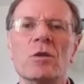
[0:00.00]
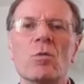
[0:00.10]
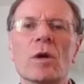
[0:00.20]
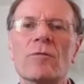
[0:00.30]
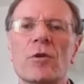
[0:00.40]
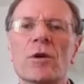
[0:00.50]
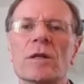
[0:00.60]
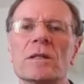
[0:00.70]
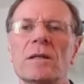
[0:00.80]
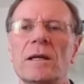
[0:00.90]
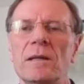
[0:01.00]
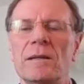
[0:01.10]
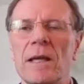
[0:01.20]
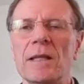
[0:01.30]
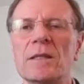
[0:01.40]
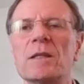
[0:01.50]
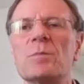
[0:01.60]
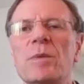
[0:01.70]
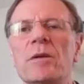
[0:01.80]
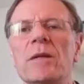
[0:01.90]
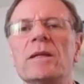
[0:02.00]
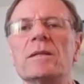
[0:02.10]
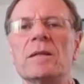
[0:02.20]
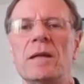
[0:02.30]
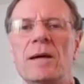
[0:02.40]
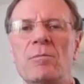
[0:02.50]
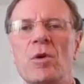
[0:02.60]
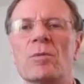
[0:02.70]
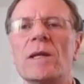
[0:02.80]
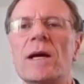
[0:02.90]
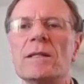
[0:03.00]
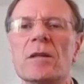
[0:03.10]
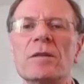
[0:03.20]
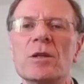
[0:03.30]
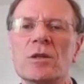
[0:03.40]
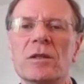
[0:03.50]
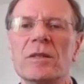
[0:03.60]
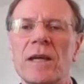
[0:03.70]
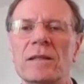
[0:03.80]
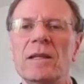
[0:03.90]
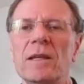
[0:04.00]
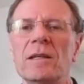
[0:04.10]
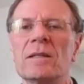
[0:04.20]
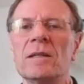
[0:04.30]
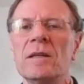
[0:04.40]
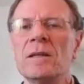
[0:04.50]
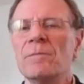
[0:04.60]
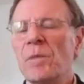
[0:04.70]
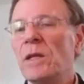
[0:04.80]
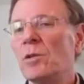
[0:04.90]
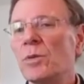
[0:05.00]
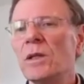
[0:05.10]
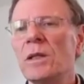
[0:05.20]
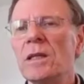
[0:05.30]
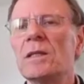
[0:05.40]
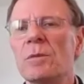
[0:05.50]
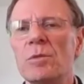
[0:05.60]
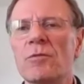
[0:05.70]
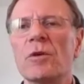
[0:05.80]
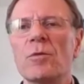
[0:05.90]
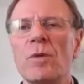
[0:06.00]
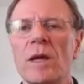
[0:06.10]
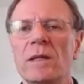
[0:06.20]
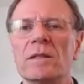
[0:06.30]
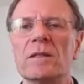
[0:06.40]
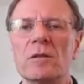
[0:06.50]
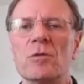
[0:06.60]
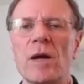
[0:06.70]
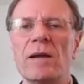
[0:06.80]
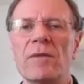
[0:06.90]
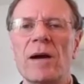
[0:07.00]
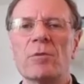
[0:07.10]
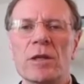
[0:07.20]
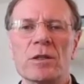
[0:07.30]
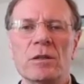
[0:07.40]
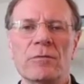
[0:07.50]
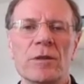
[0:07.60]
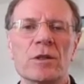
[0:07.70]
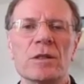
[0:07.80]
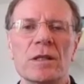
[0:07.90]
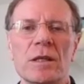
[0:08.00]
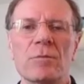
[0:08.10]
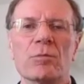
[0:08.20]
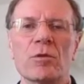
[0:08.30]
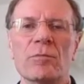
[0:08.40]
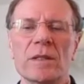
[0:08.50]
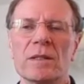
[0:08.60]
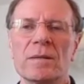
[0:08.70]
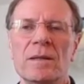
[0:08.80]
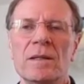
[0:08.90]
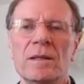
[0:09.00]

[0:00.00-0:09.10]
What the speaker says: in the workforce, a lot less experience, a lot more reliance on digital techniques, and you really need some different ways to drive operational efficiency improvements.